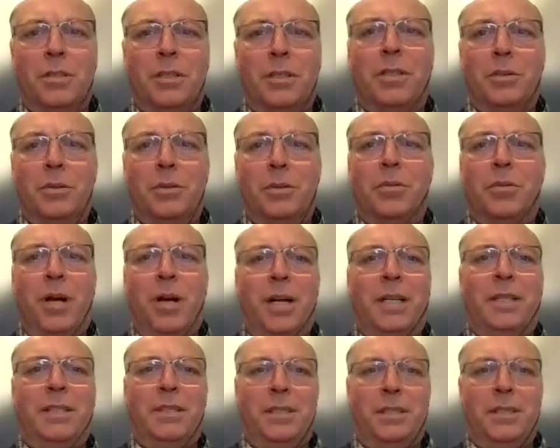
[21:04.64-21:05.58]
not all
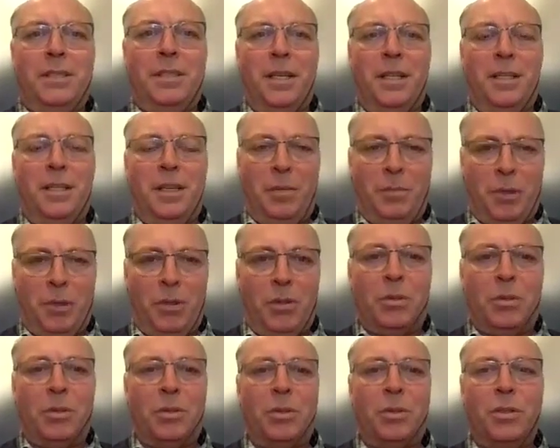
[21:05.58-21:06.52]
right and I'm
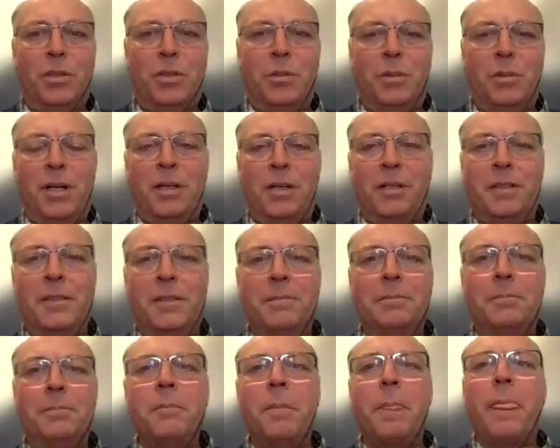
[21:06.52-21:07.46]
concerned about it,
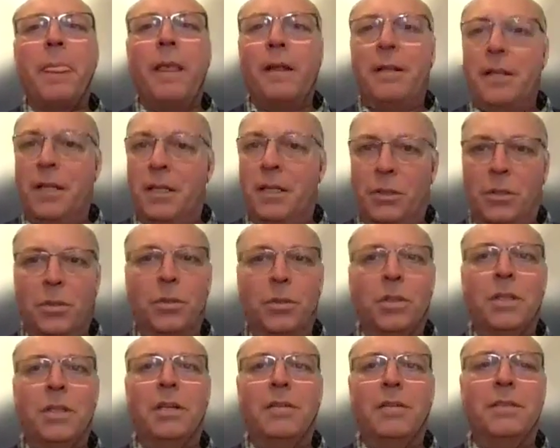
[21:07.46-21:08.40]
that's
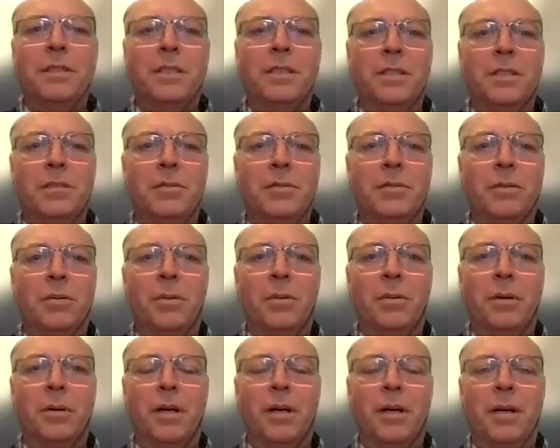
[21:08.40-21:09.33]
good enough reason
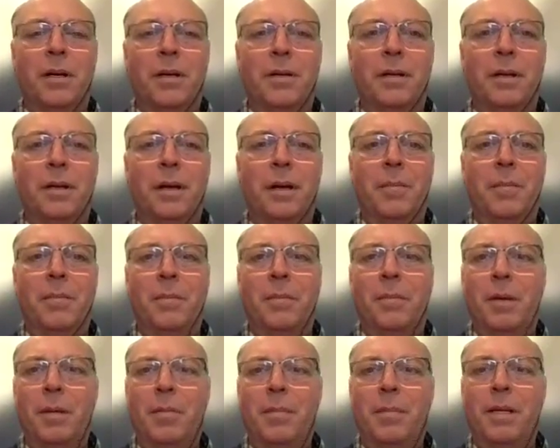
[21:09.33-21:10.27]
for
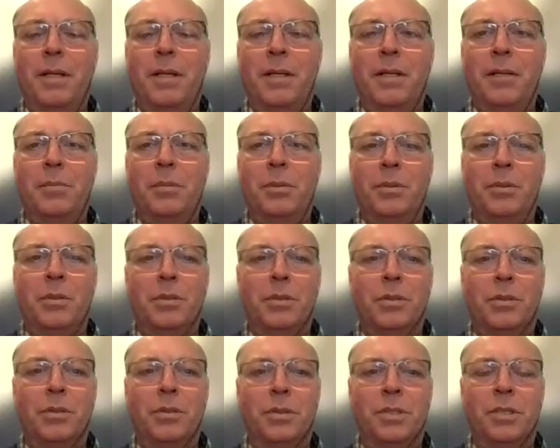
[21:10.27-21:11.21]
a medical
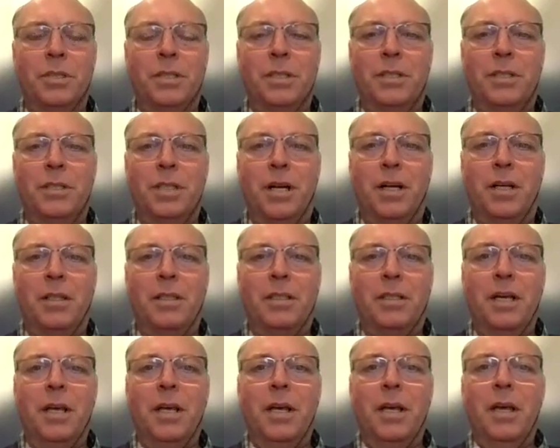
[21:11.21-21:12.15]
person to see the child.
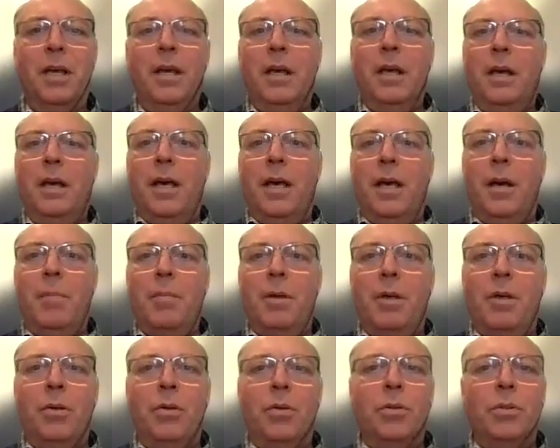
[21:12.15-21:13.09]

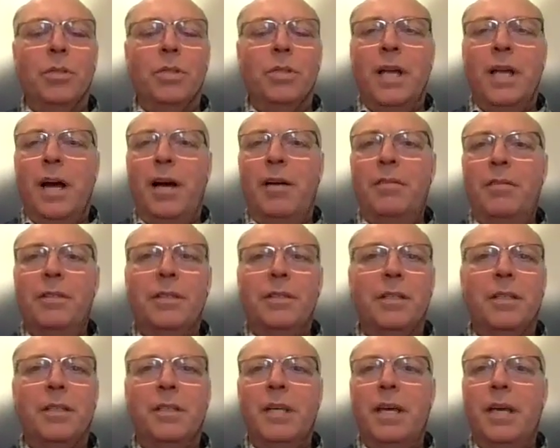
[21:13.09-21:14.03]
Usually after
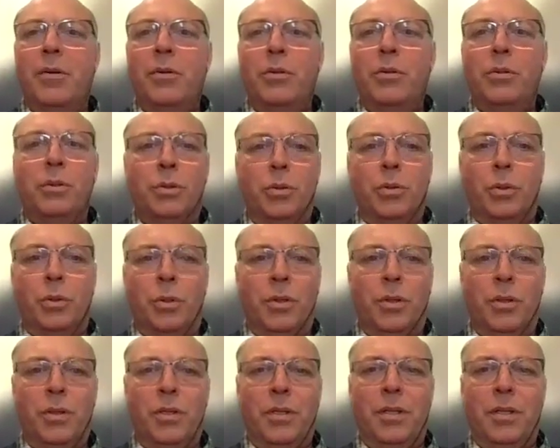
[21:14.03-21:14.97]
a day or two,
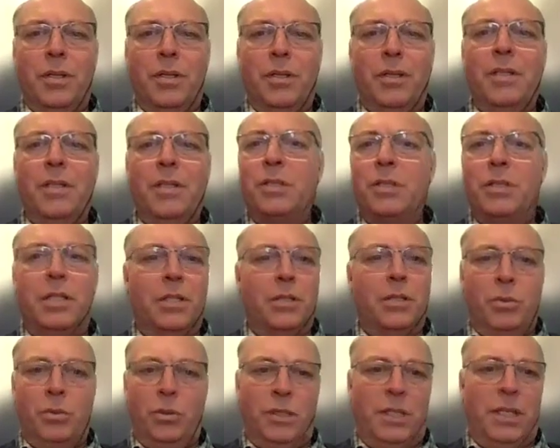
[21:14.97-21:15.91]
things need
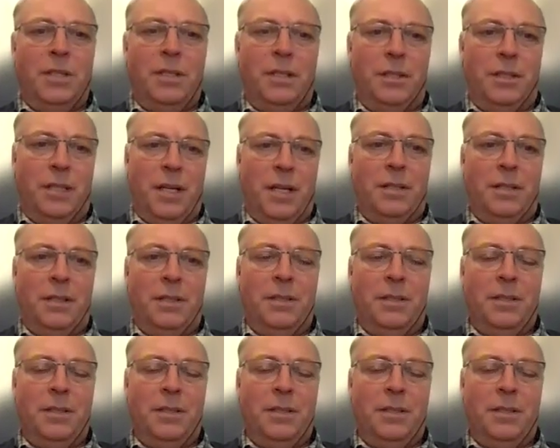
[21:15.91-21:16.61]
to settle down.